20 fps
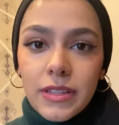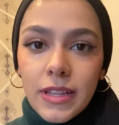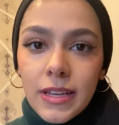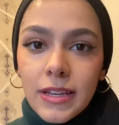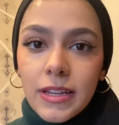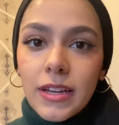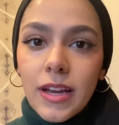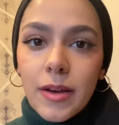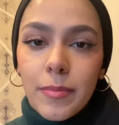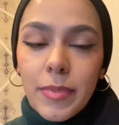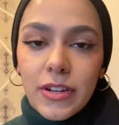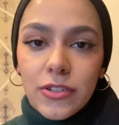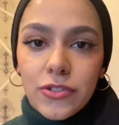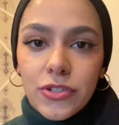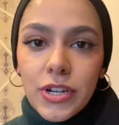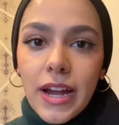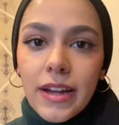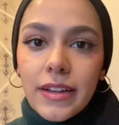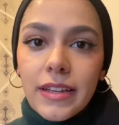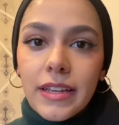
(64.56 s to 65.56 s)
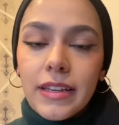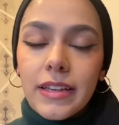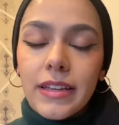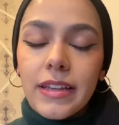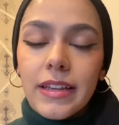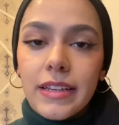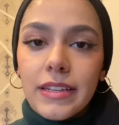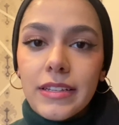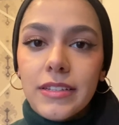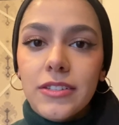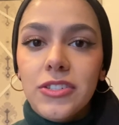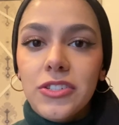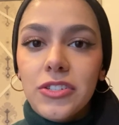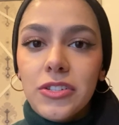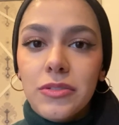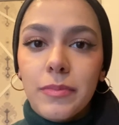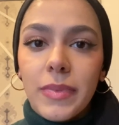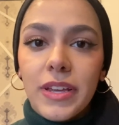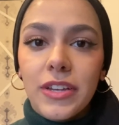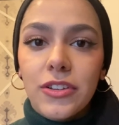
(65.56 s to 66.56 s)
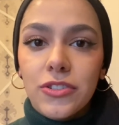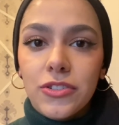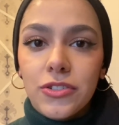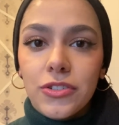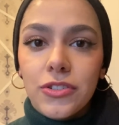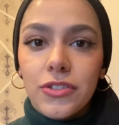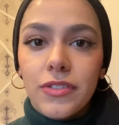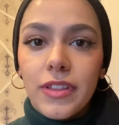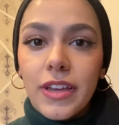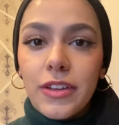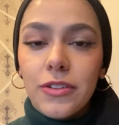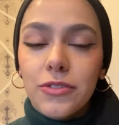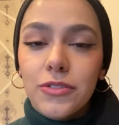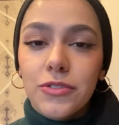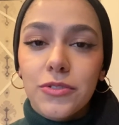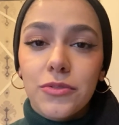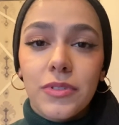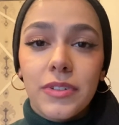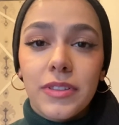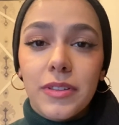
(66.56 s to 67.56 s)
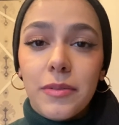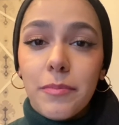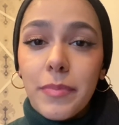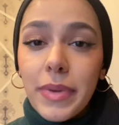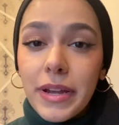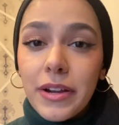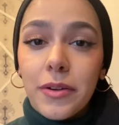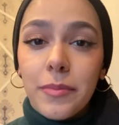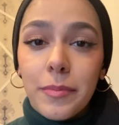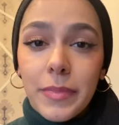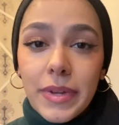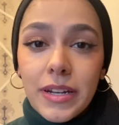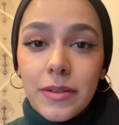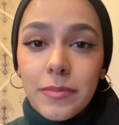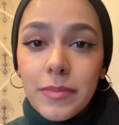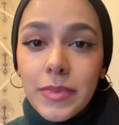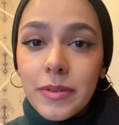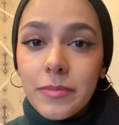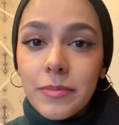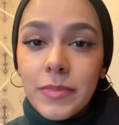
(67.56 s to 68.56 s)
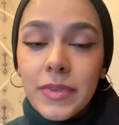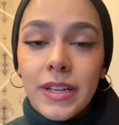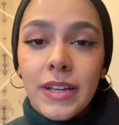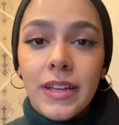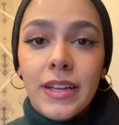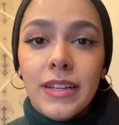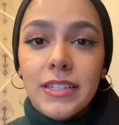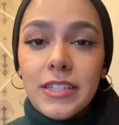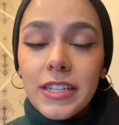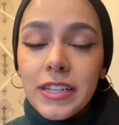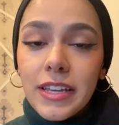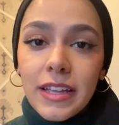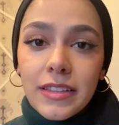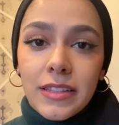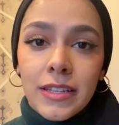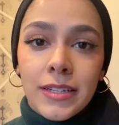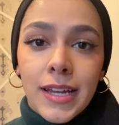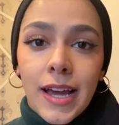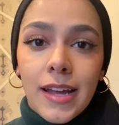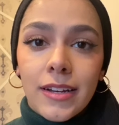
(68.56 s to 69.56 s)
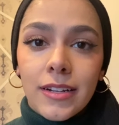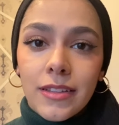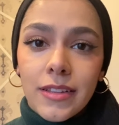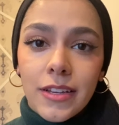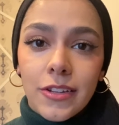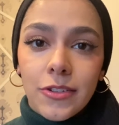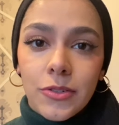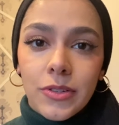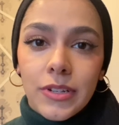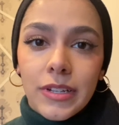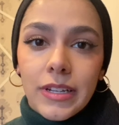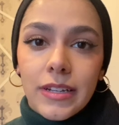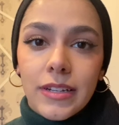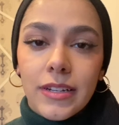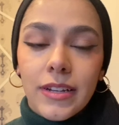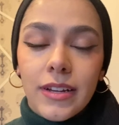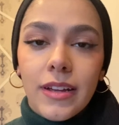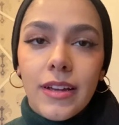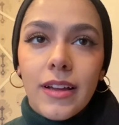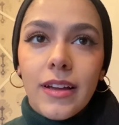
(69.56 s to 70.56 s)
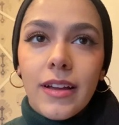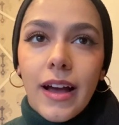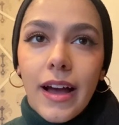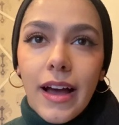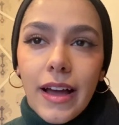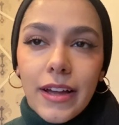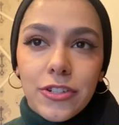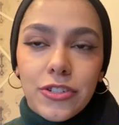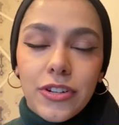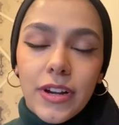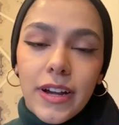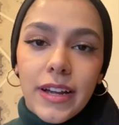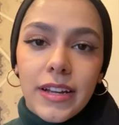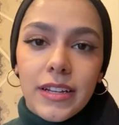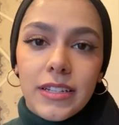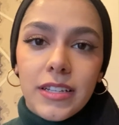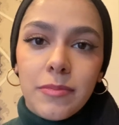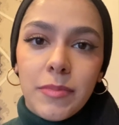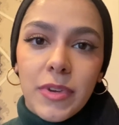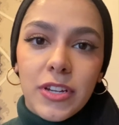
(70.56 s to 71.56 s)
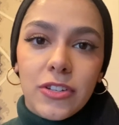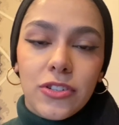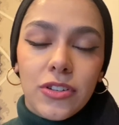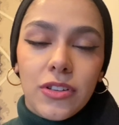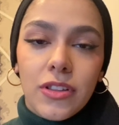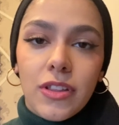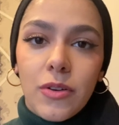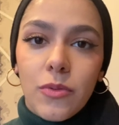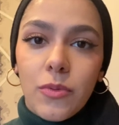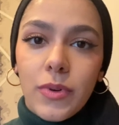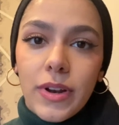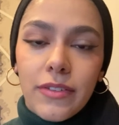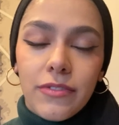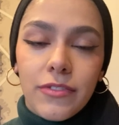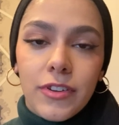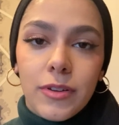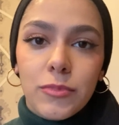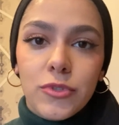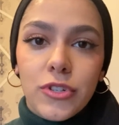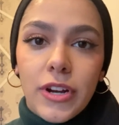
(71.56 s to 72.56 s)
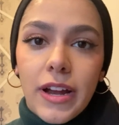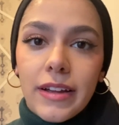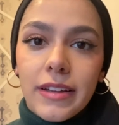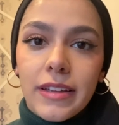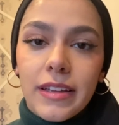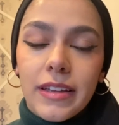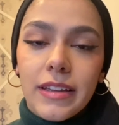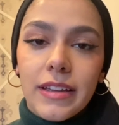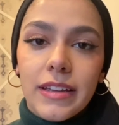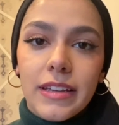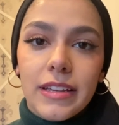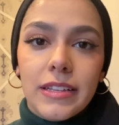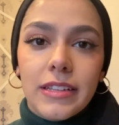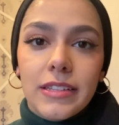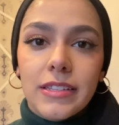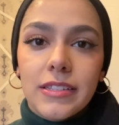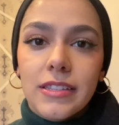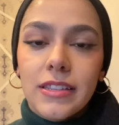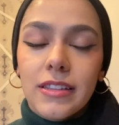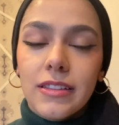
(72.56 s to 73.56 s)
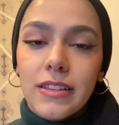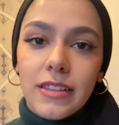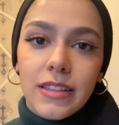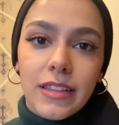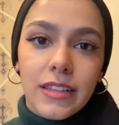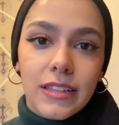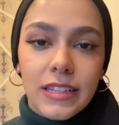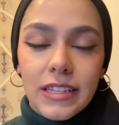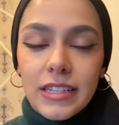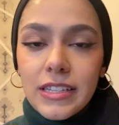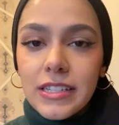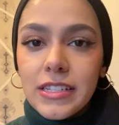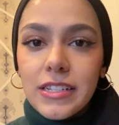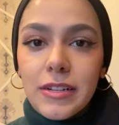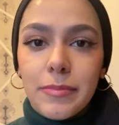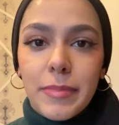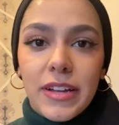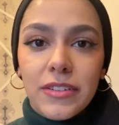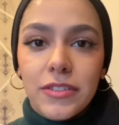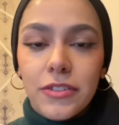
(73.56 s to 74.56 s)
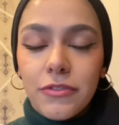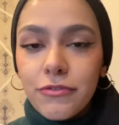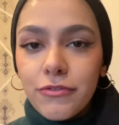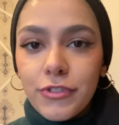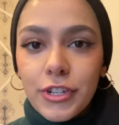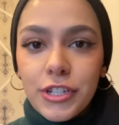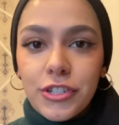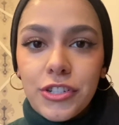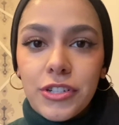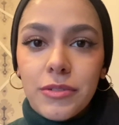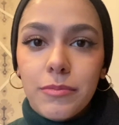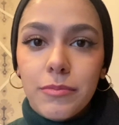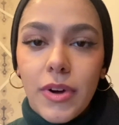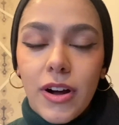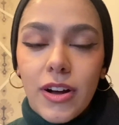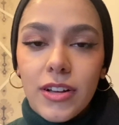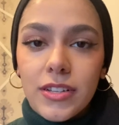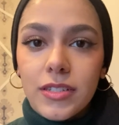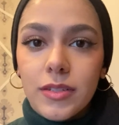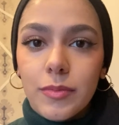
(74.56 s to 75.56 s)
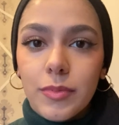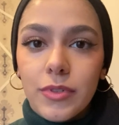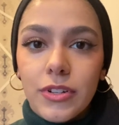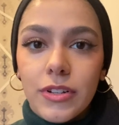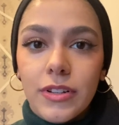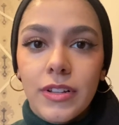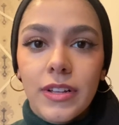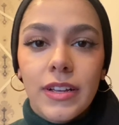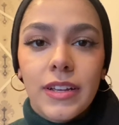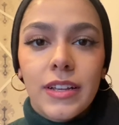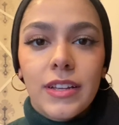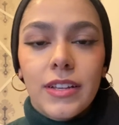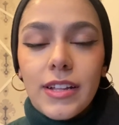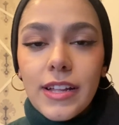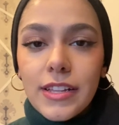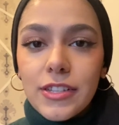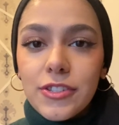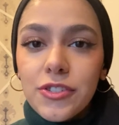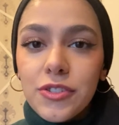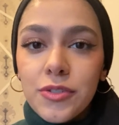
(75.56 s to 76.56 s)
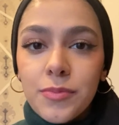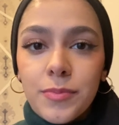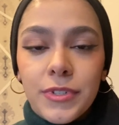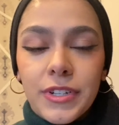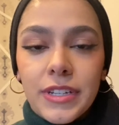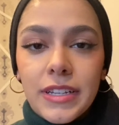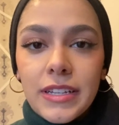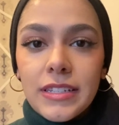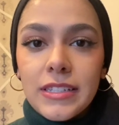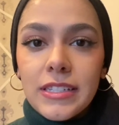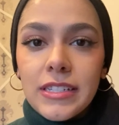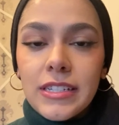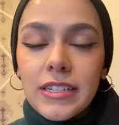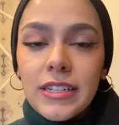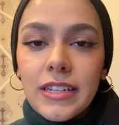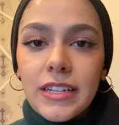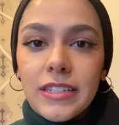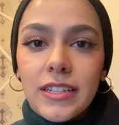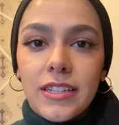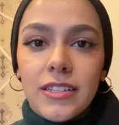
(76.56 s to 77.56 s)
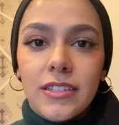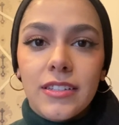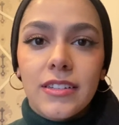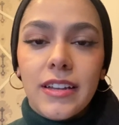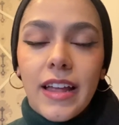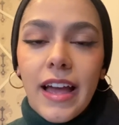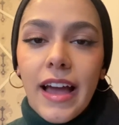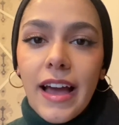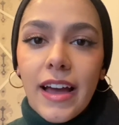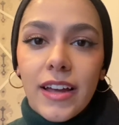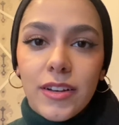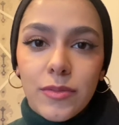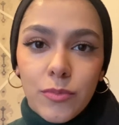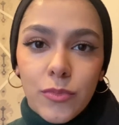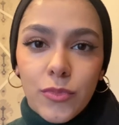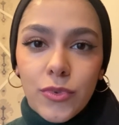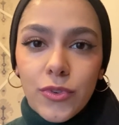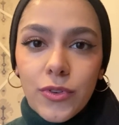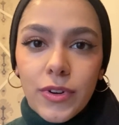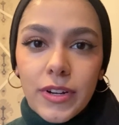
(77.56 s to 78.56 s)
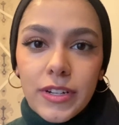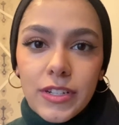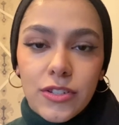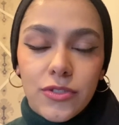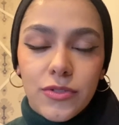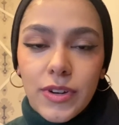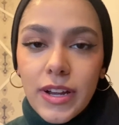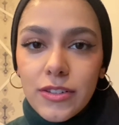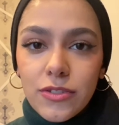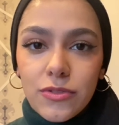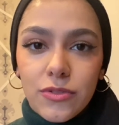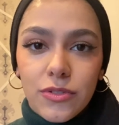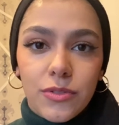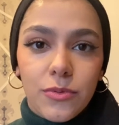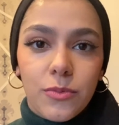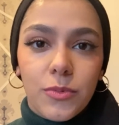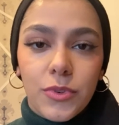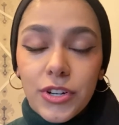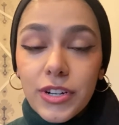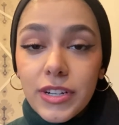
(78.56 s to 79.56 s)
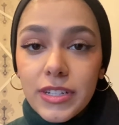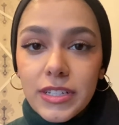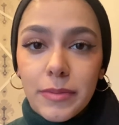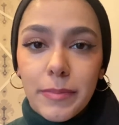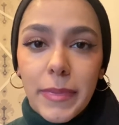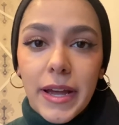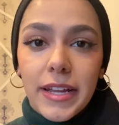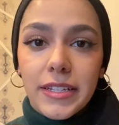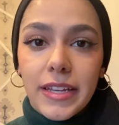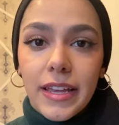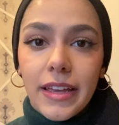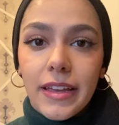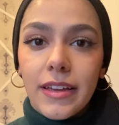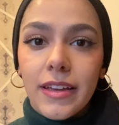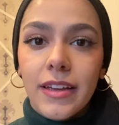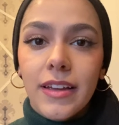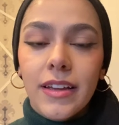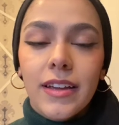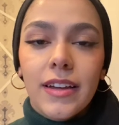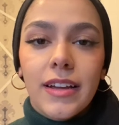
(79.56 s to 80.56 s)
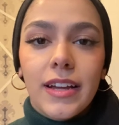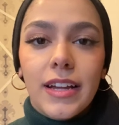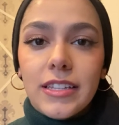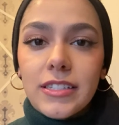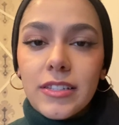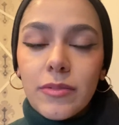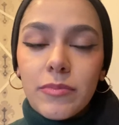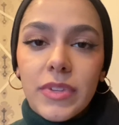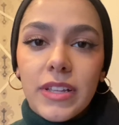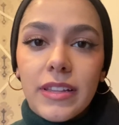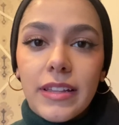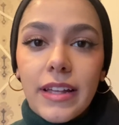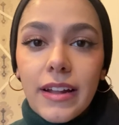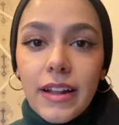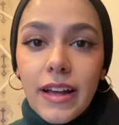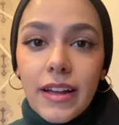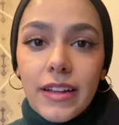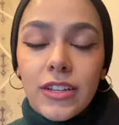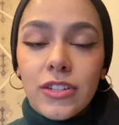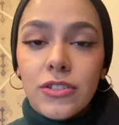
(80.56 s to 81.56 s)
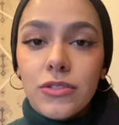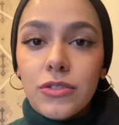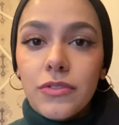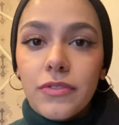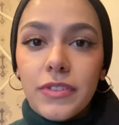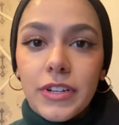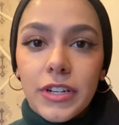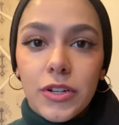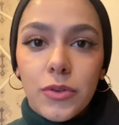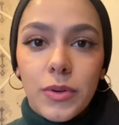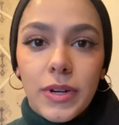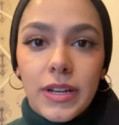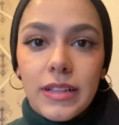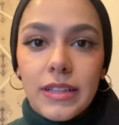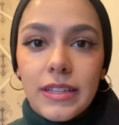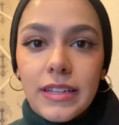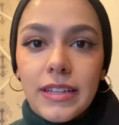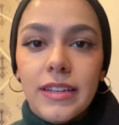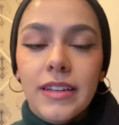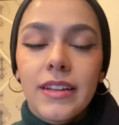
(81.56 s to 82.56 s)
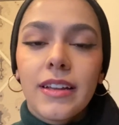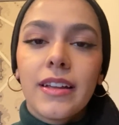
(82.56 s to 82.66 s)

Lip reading: thing about tracking is to make sure that you're doing the bare minimum to get the data that you need. I try to make sure that whatever I'm tracking is the least amount of friction possible. It's super easy. It doesn't add more stress or work to my day. It's something that I can do very quickly